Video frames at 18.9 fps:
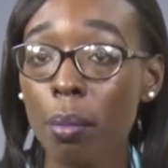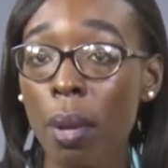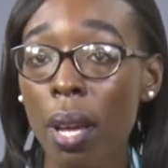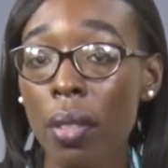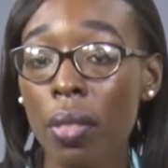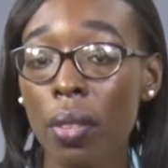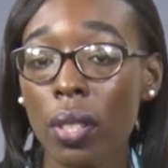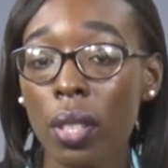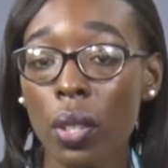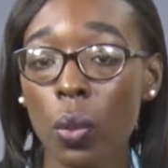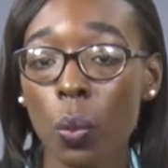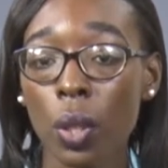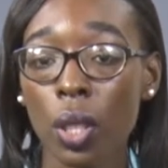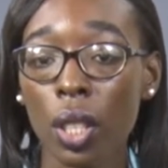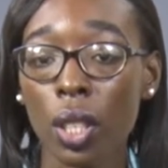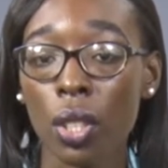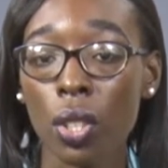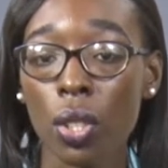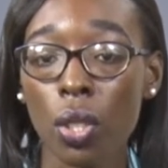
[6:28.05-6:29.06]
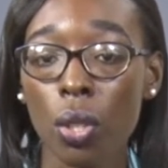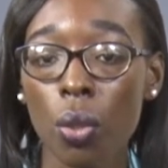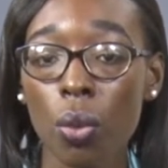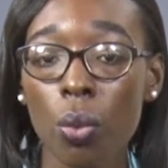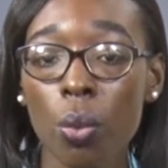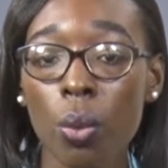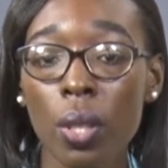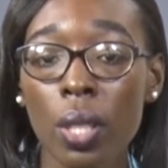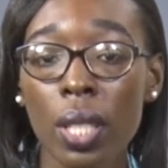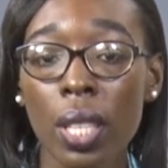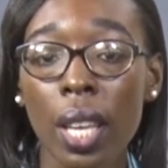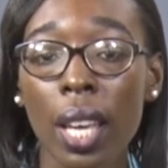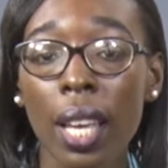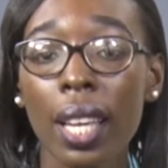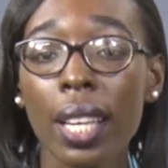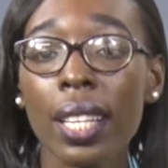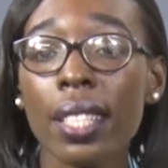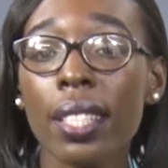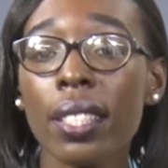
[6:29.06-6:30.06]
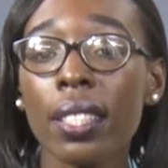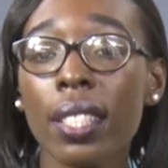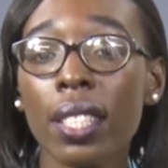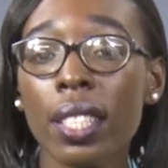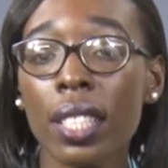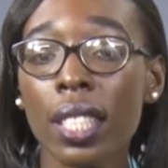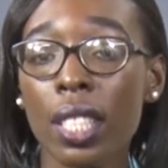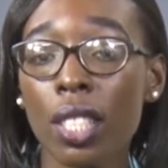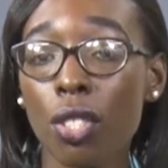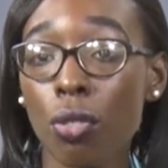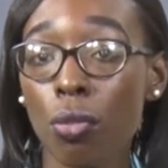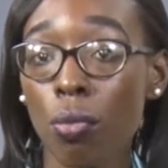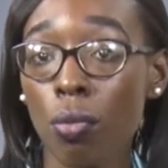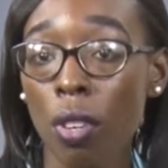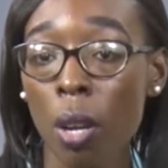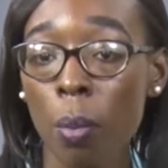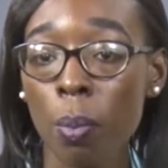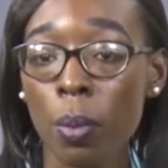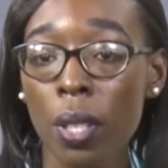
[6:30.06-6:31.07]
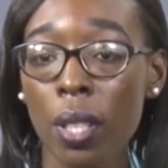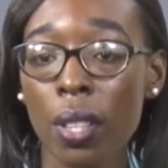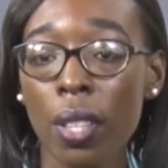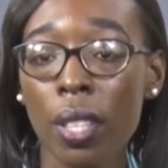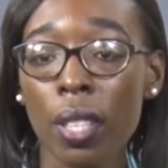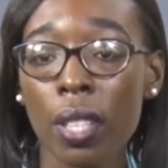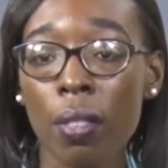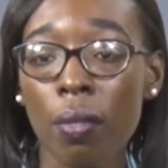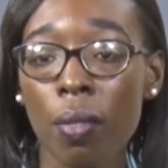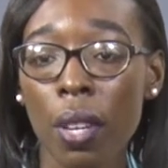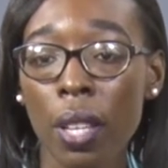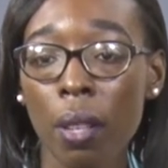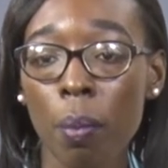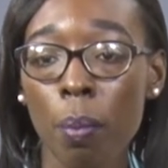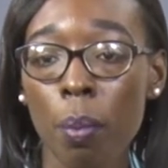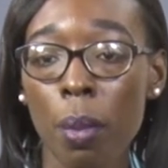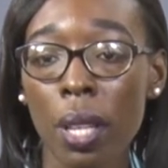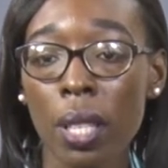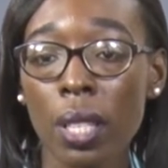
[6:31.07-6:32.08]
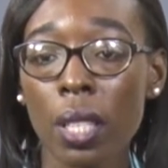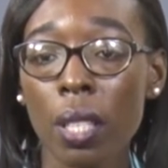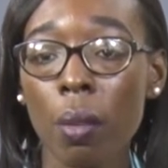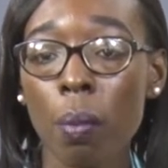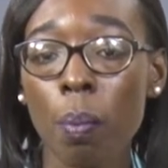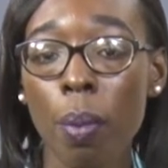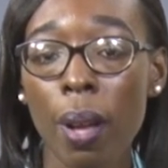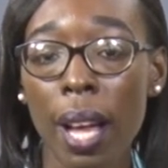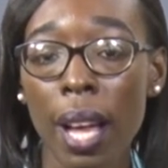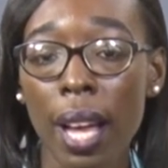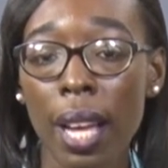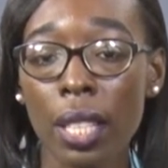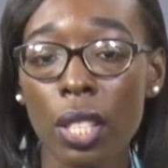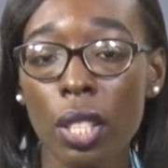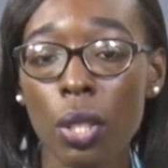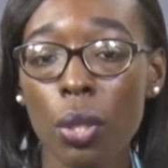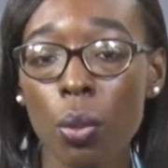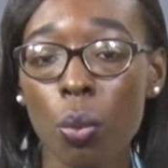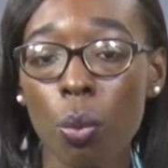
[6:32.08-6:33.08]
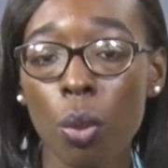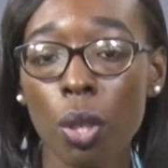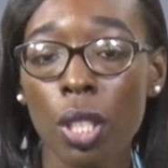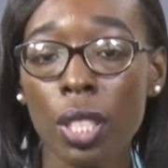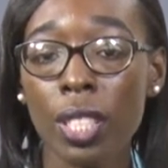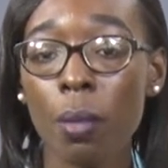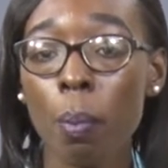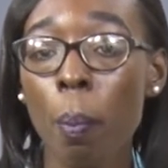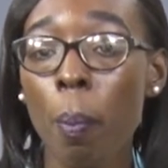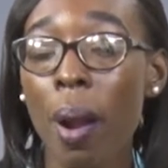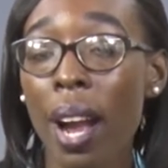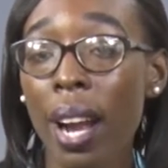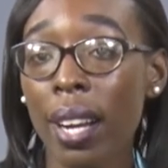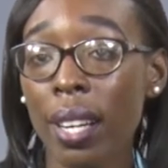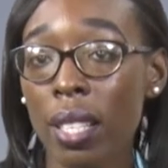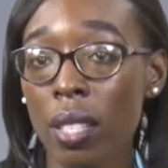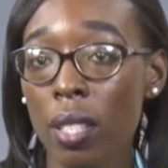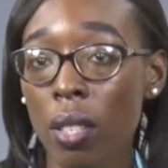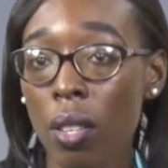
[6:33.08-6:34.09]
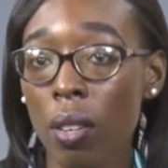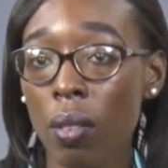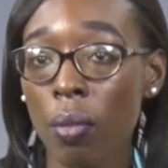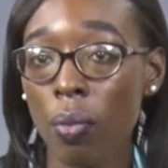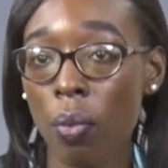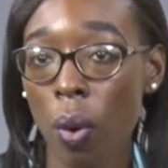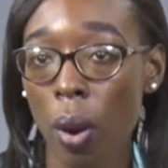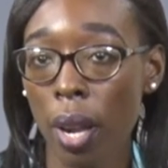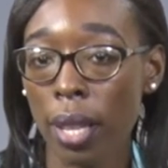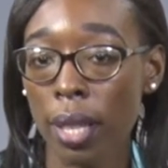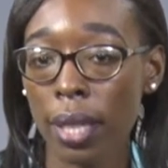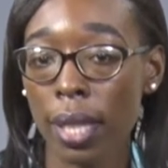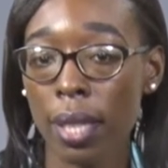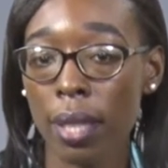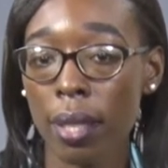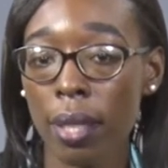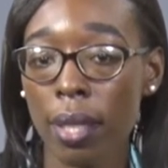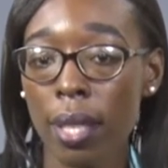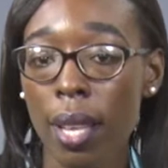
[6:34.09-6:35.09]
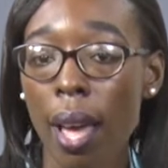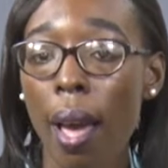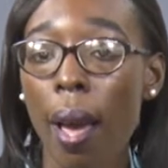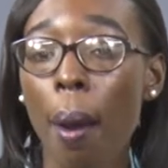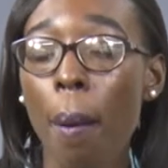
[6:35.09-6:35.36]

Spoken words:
method that we can use is to disrupt the developmental paths towards partner violence